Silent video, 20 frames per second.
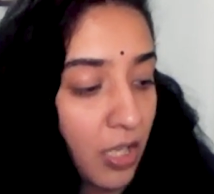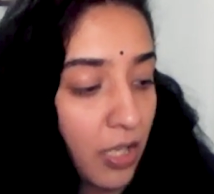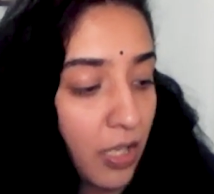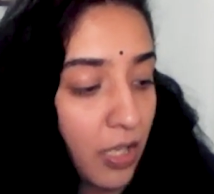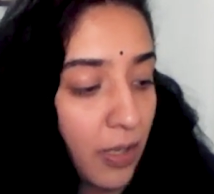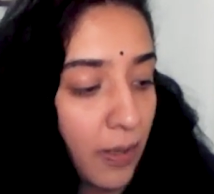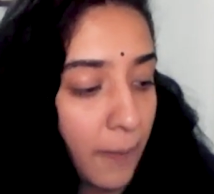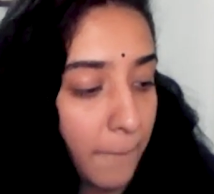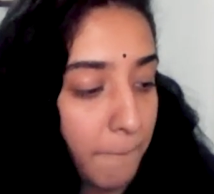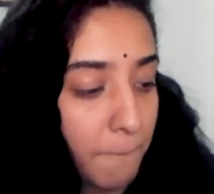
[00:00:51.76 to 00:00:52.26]

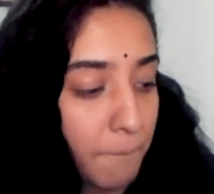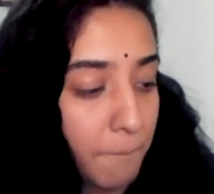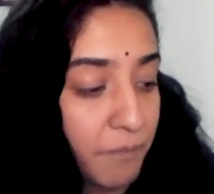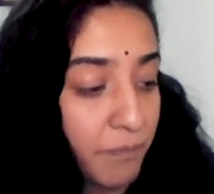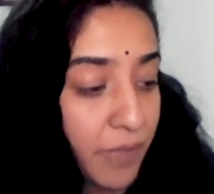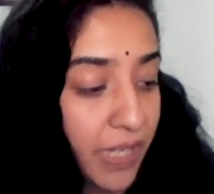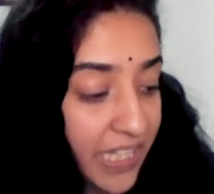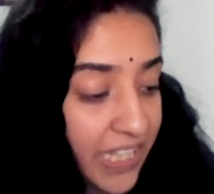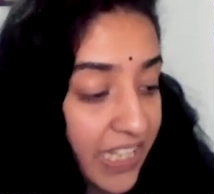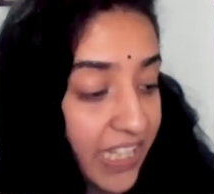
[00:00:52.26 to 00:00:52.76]
Uh,
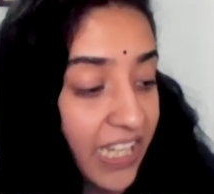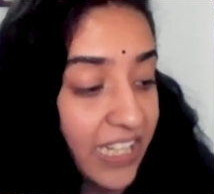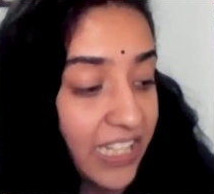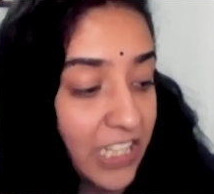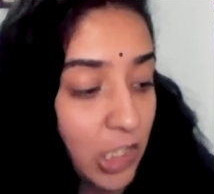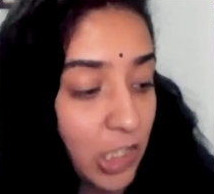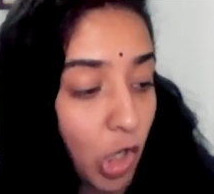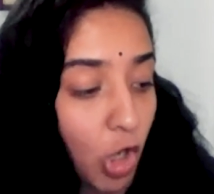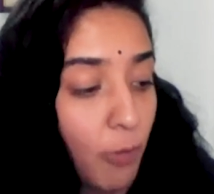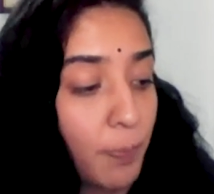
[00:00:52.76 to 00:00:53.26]
making
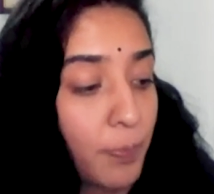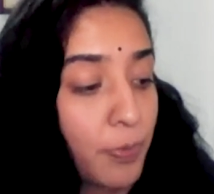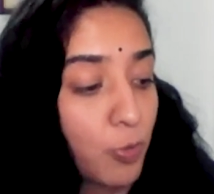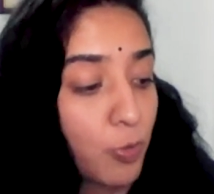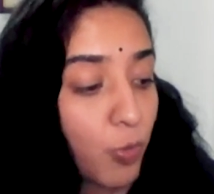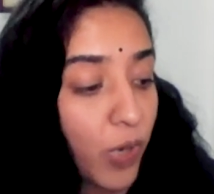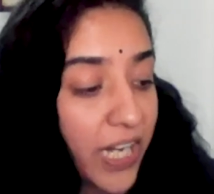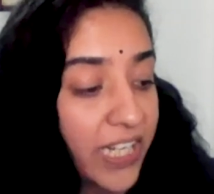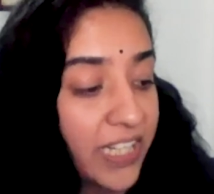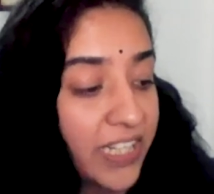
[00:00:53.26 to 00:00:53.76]
any law
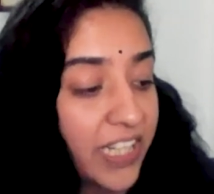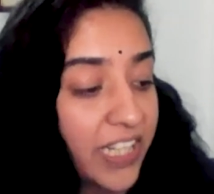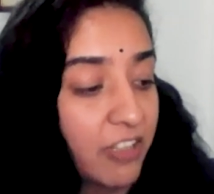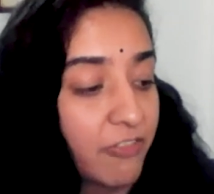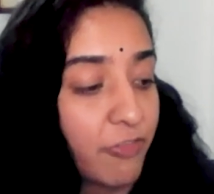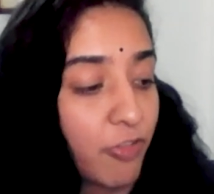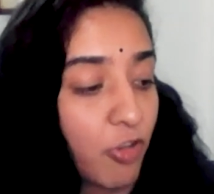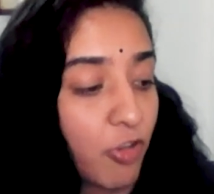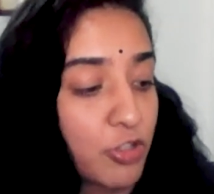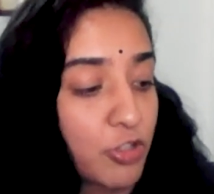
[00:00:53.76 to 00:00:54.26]

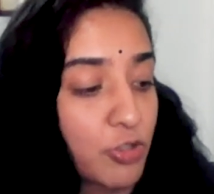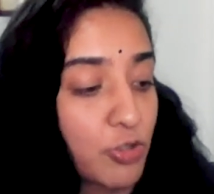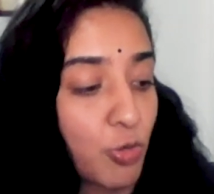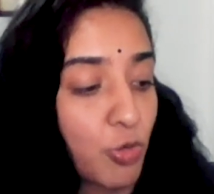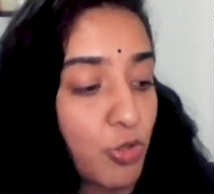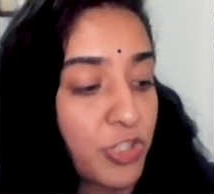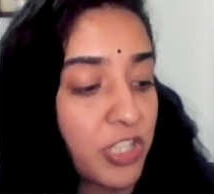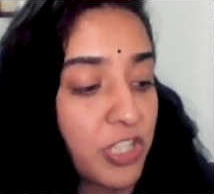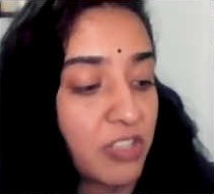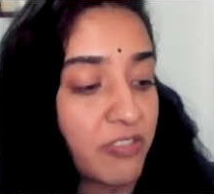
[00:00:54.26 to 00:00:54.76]
providing for
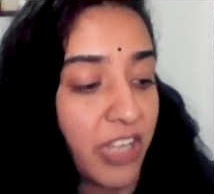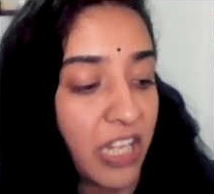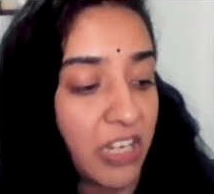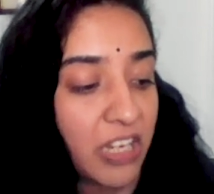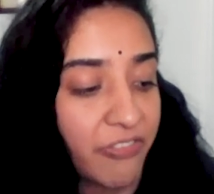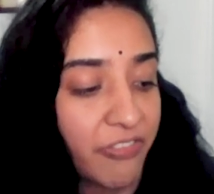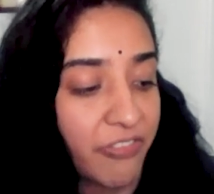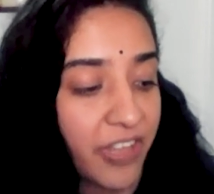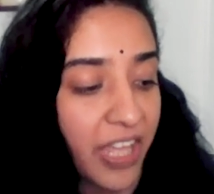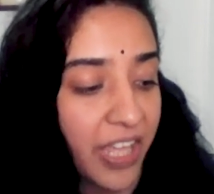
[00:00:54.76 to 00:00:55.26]
social
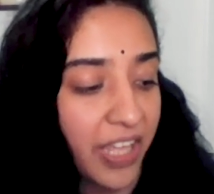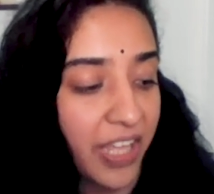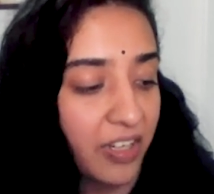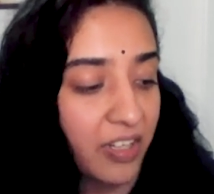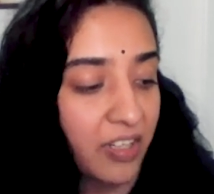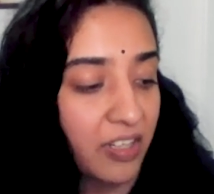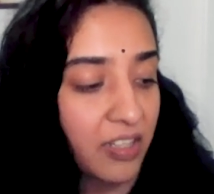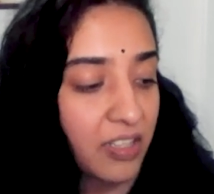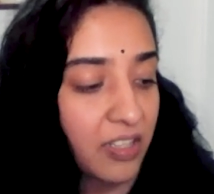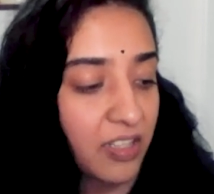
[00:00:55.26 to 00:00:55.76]
welfare
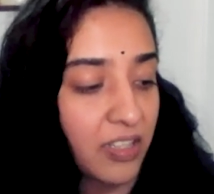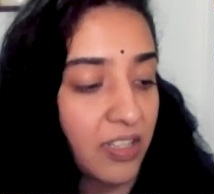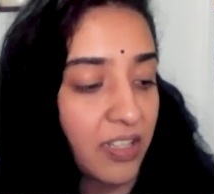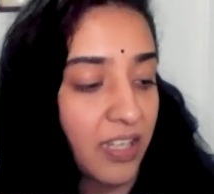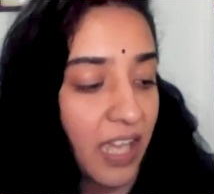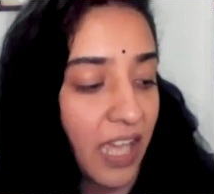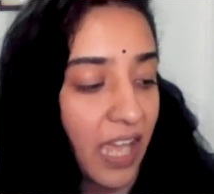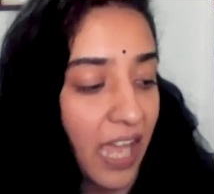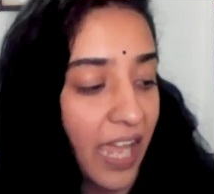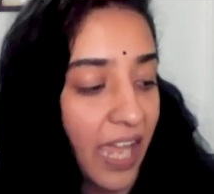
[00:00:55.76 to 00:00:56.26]

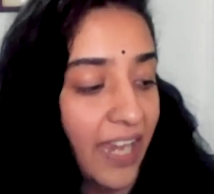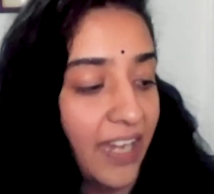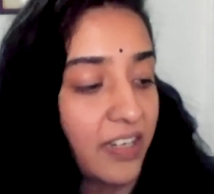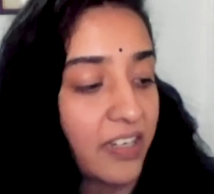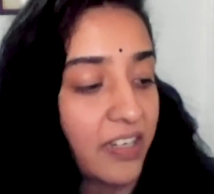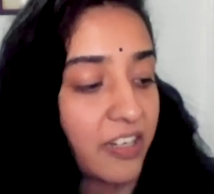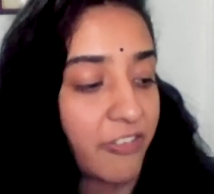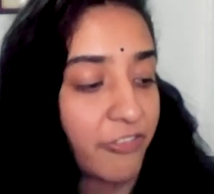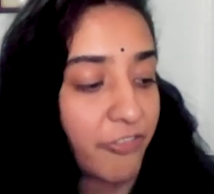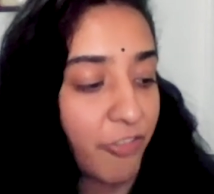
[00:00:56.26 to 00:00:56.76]

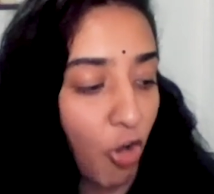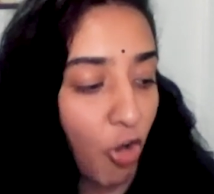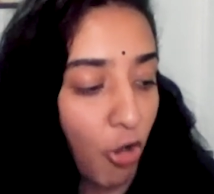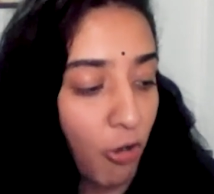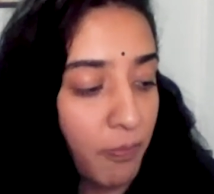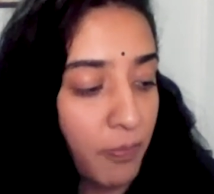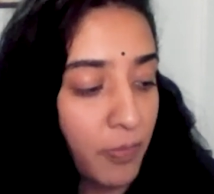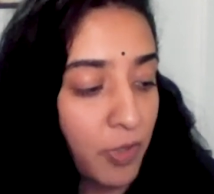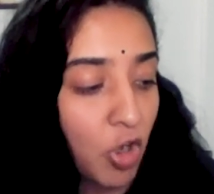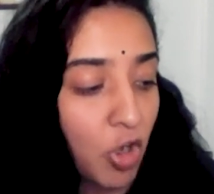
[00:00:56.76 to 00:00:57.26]
and
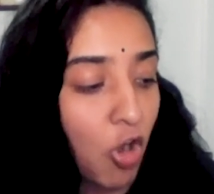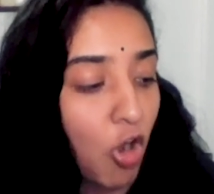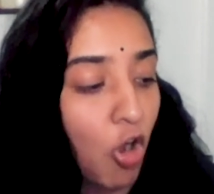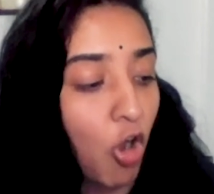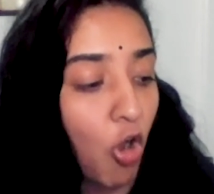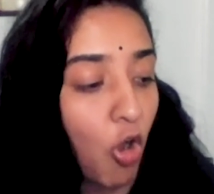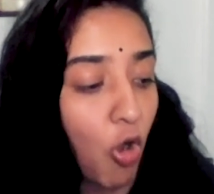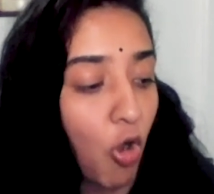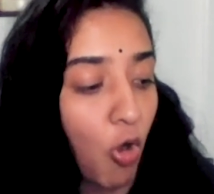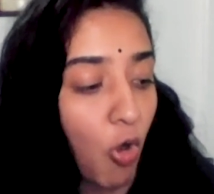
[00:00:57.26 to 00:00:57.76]
reform
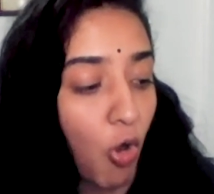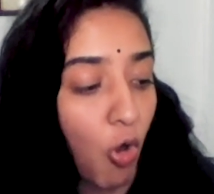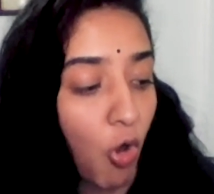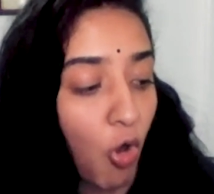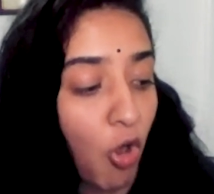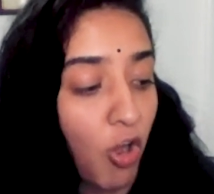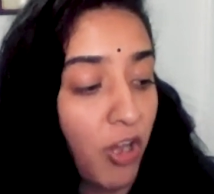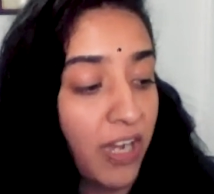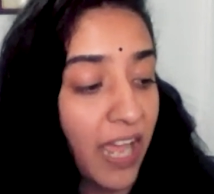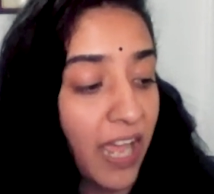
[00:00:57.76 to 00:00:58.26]

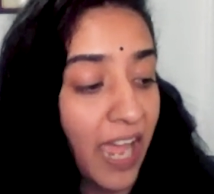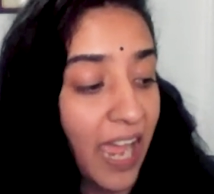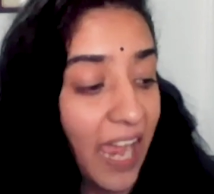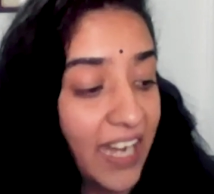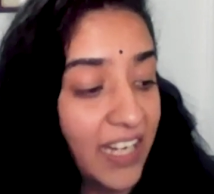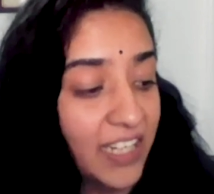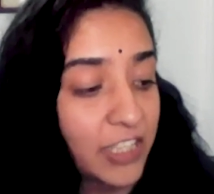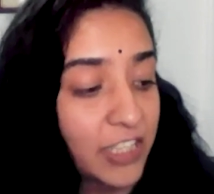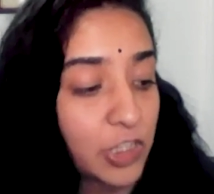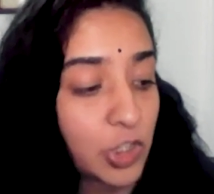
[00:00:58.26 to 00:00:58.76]
or
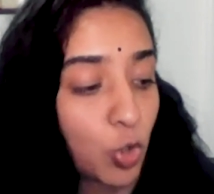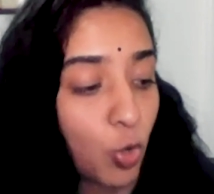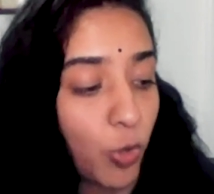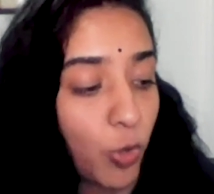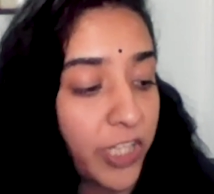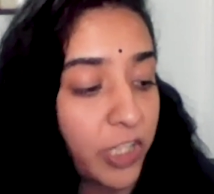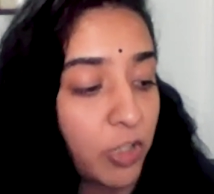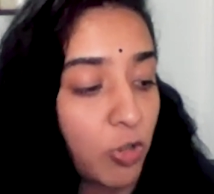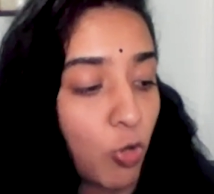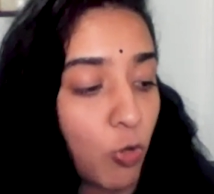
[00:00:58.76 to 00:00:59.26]

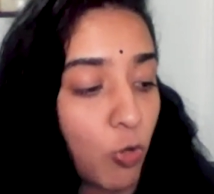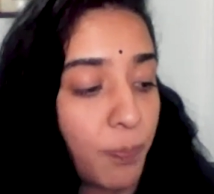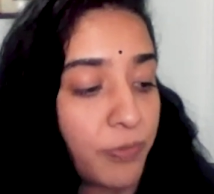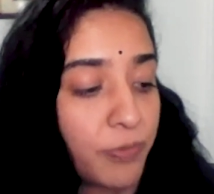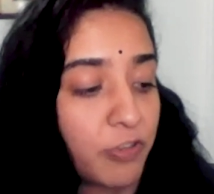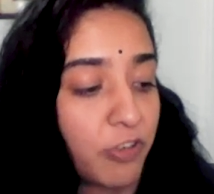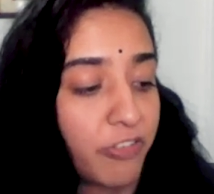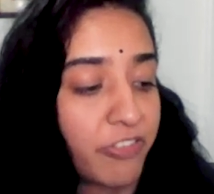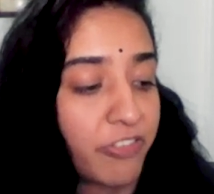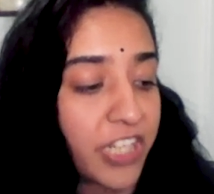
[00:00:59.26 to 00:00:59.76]
going
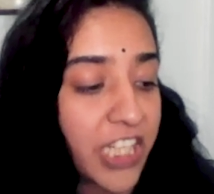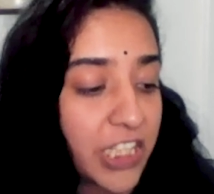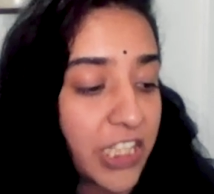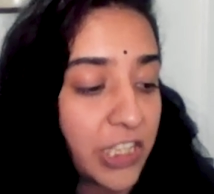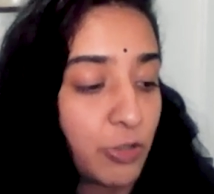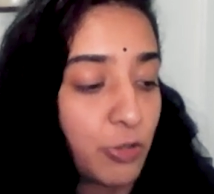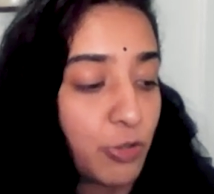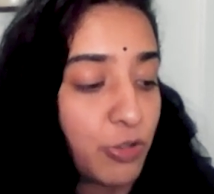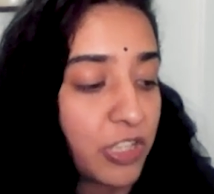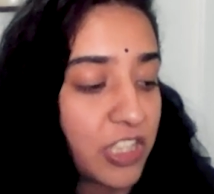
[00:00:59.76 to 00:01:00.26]
open of
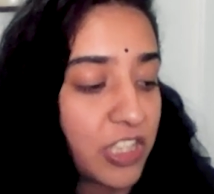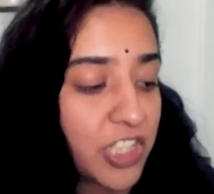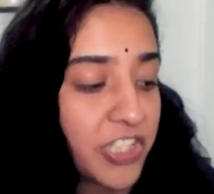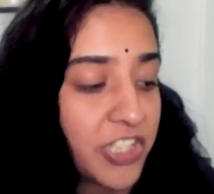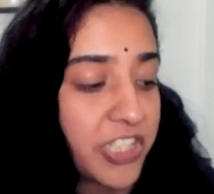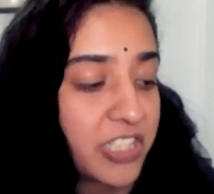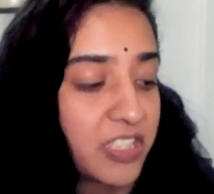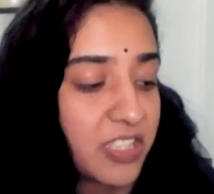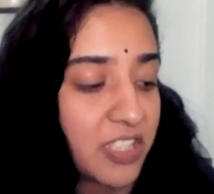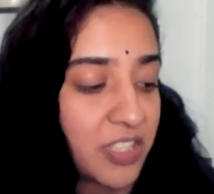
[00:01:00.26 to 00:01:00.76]
Hindu
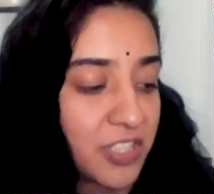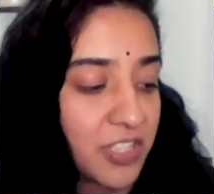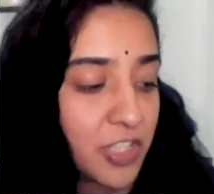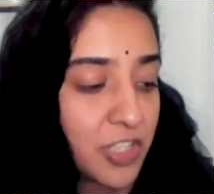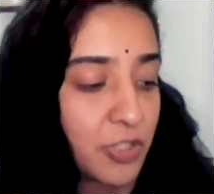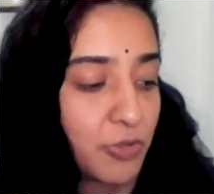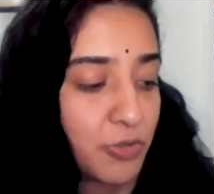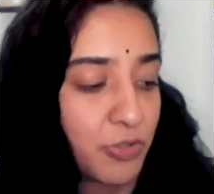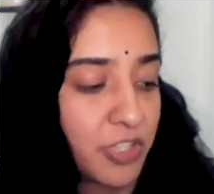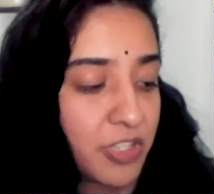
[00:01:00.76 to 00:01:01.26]
religious
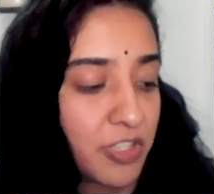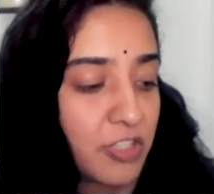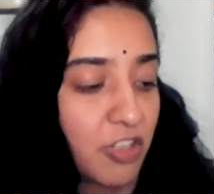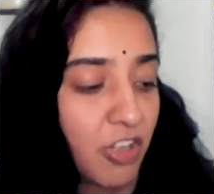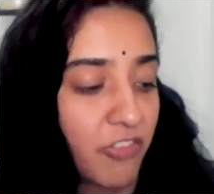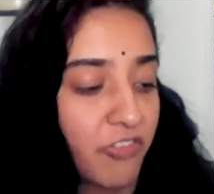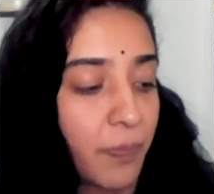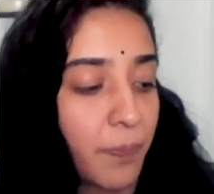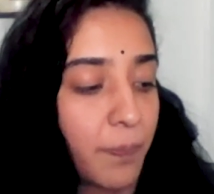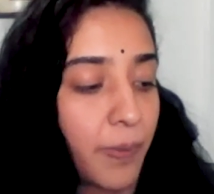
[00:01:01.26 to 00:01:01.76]

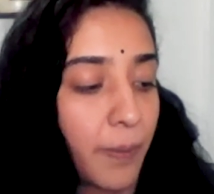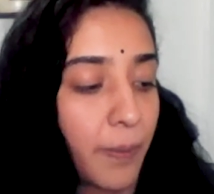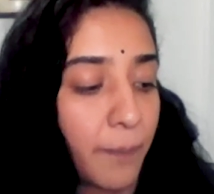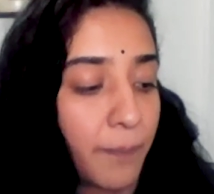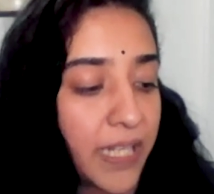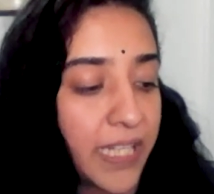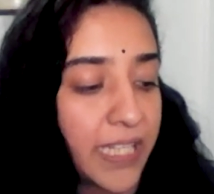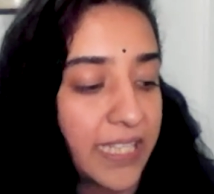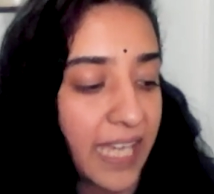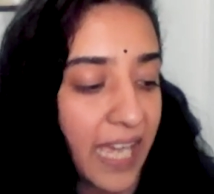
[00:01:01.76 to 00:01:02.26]
institutions of a
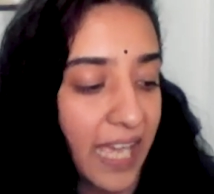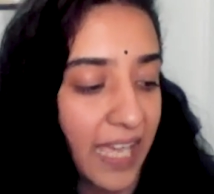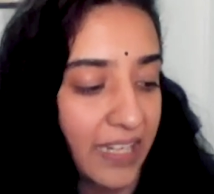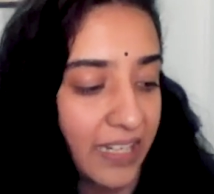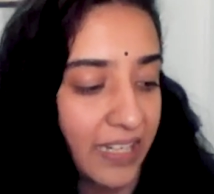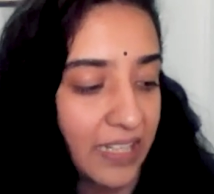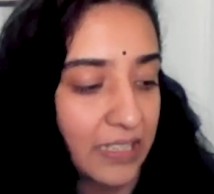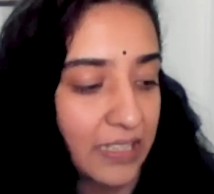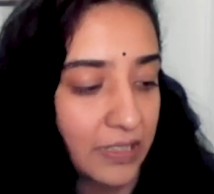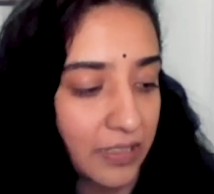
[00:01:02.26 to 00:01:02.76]
public
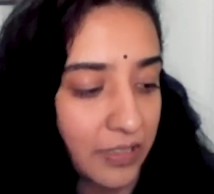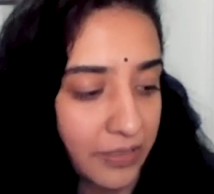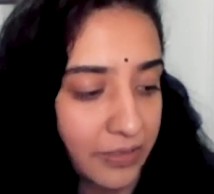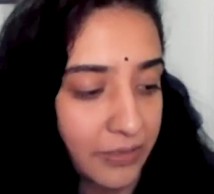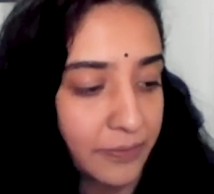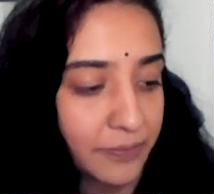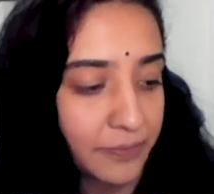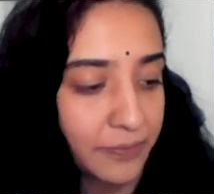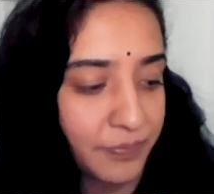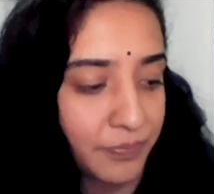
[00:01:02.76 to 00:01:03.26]
character.
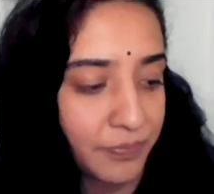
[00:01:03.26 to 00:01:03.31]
